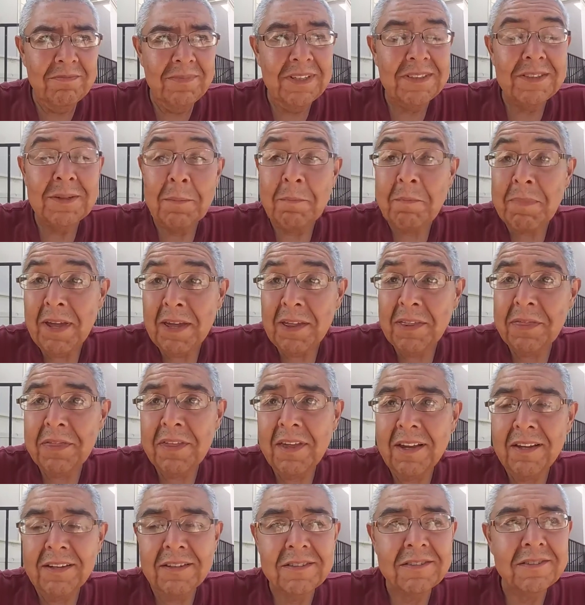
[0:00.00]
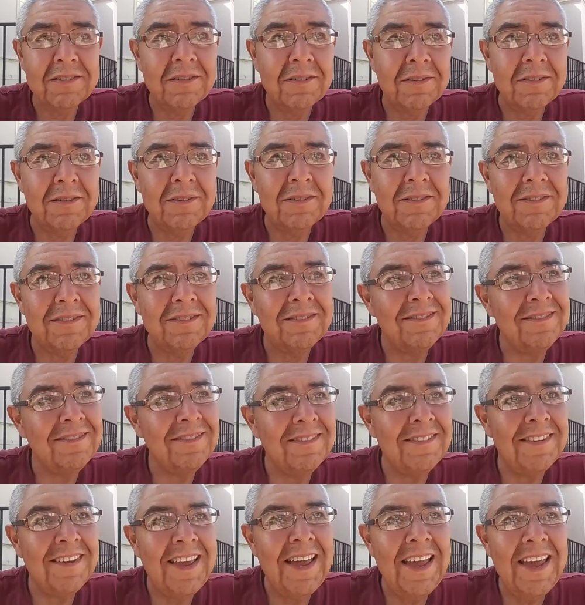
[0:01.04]
Is a big thing. So
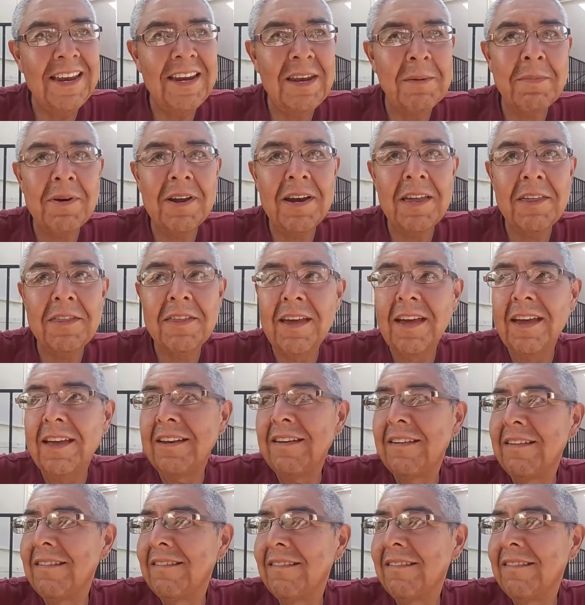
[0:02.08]
anybody that